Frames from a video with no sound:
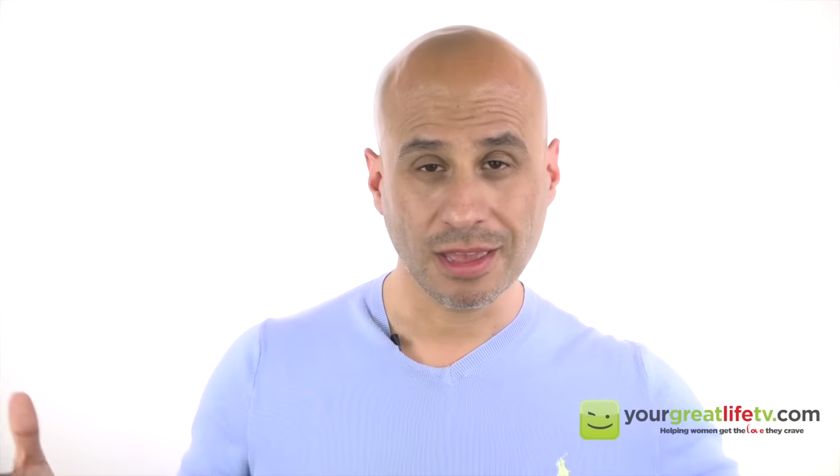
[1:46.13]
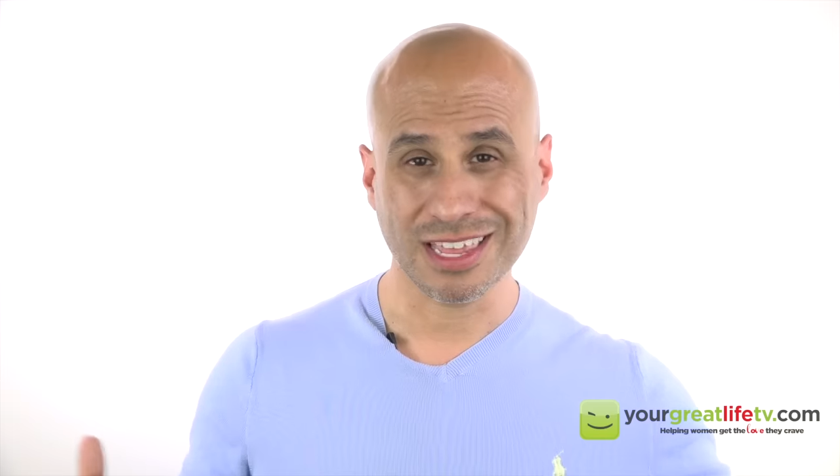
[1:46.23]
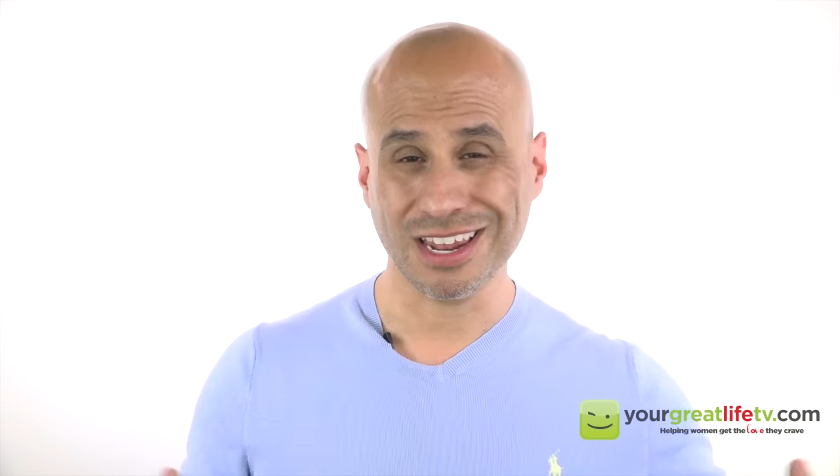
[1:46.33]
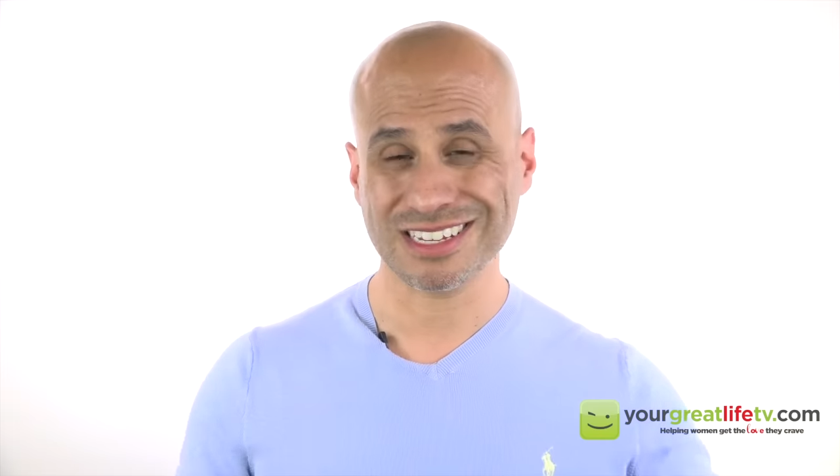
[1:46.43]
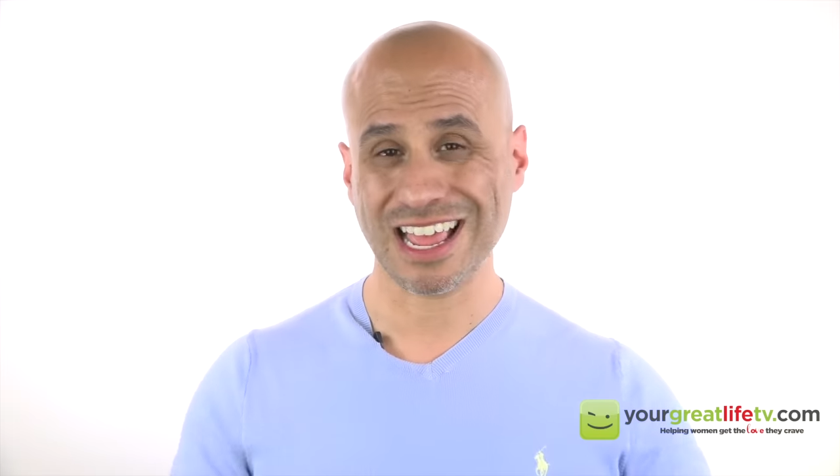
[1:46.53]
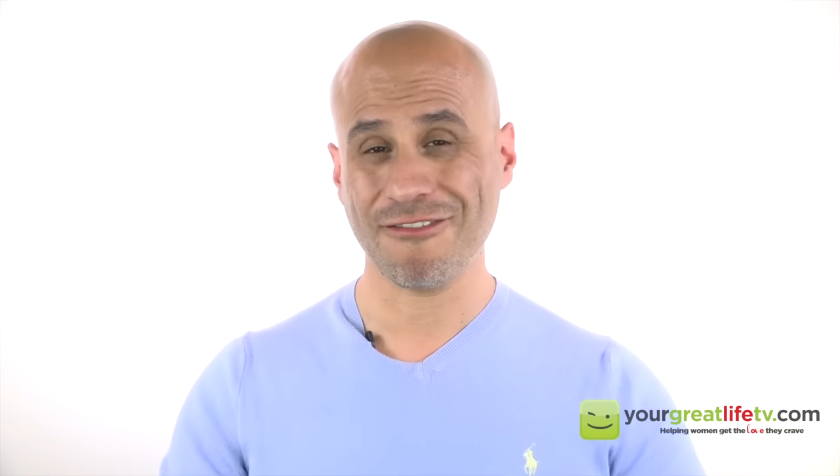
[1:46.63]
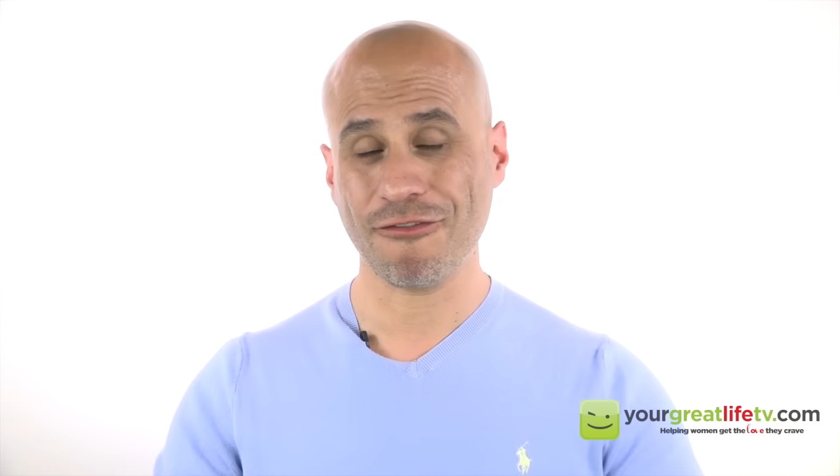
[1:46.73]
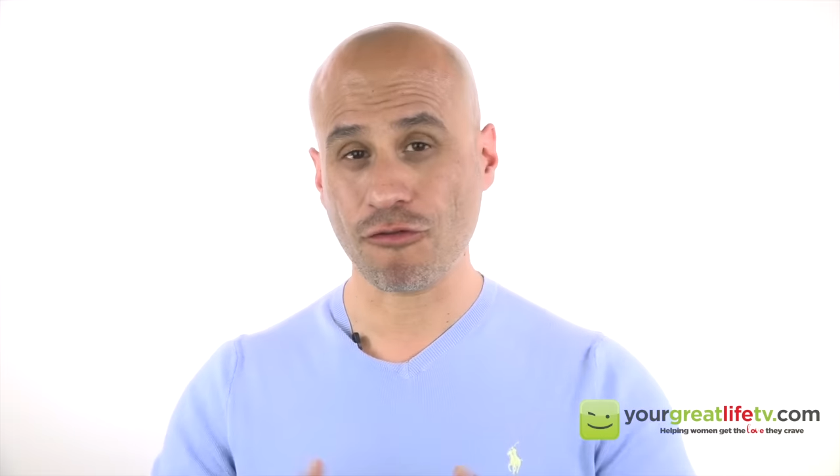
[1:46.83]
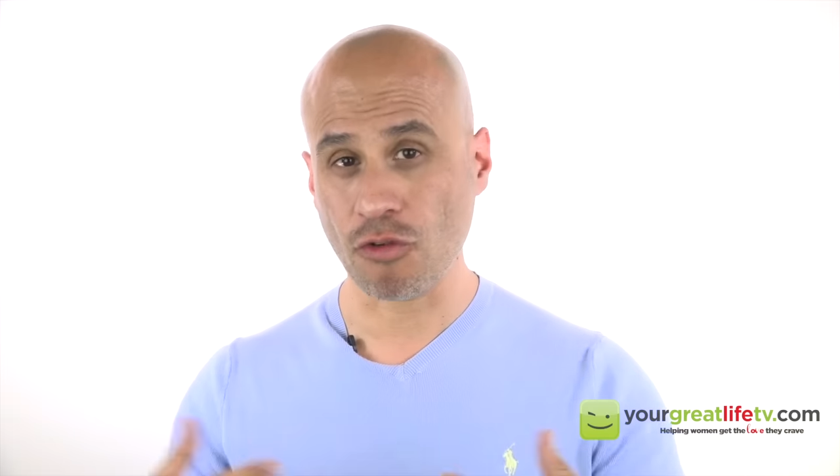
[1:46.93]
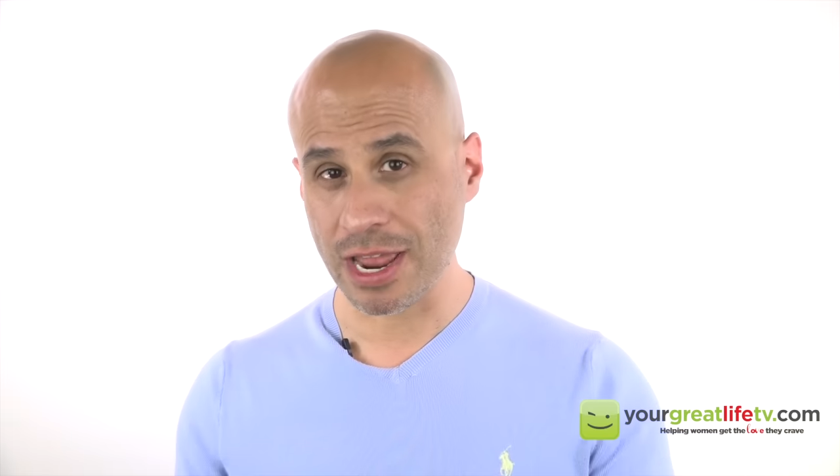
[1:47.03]
He doesn't
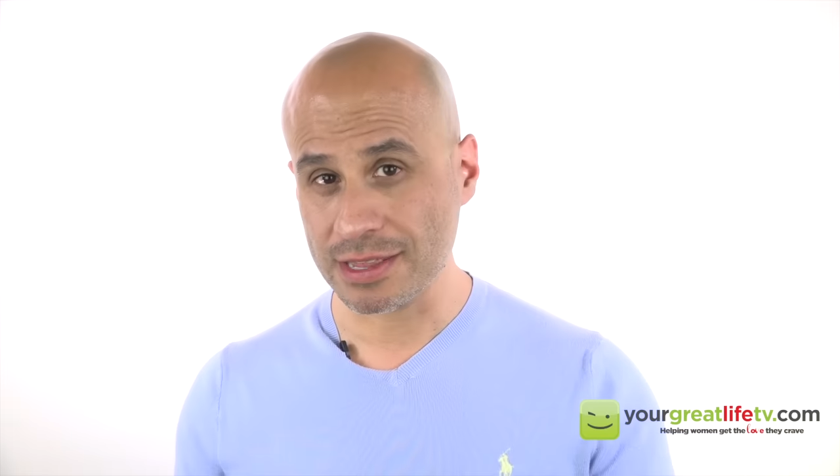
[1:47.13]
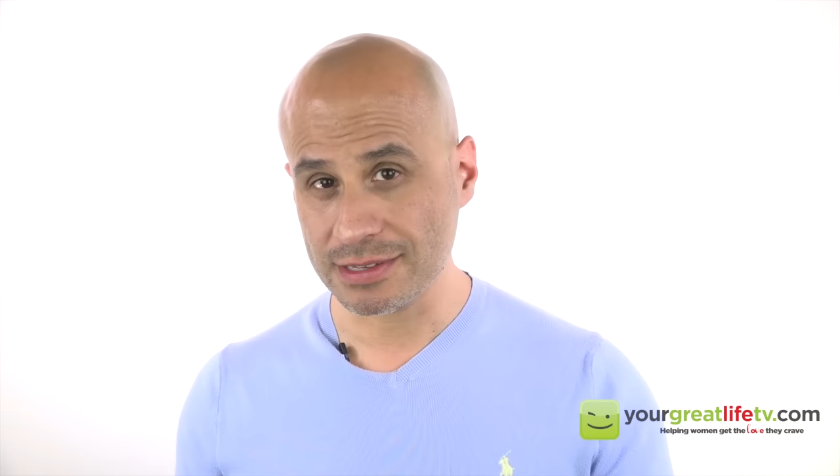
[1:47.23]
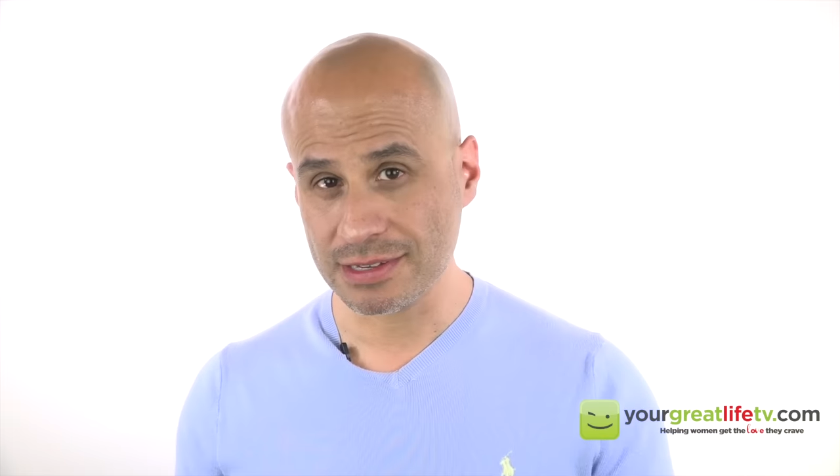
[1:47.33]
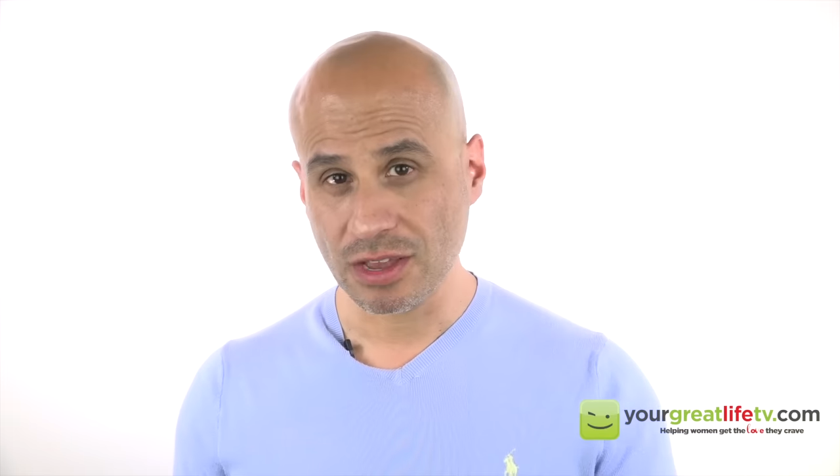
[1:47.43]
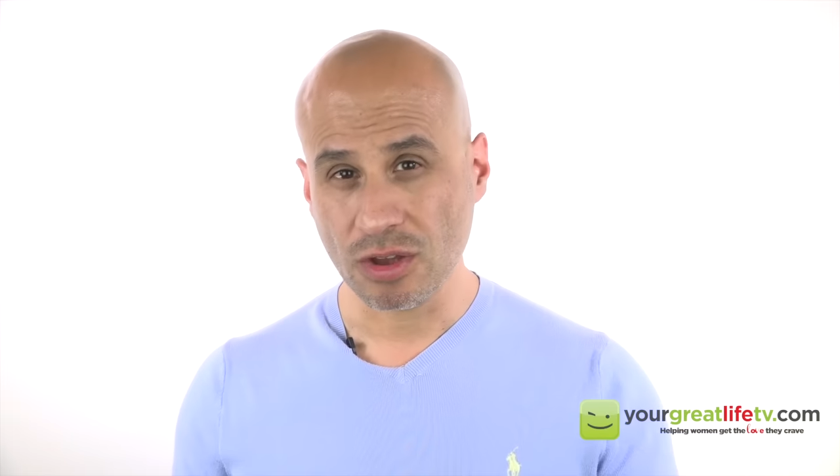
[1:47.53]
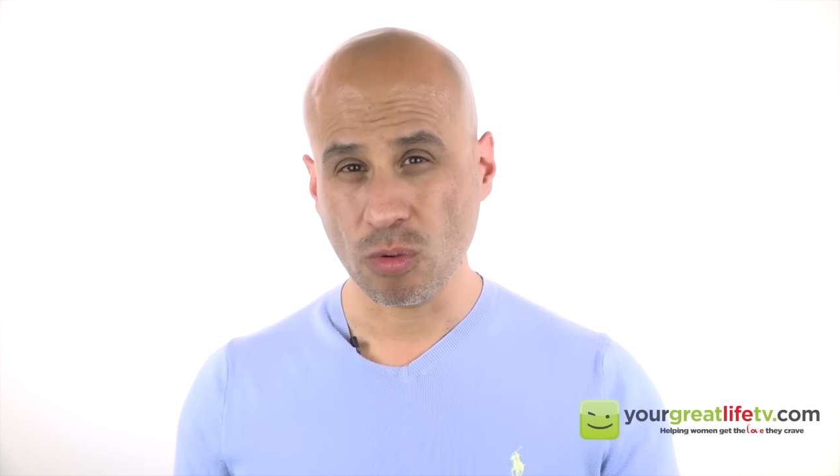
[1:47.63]
have friends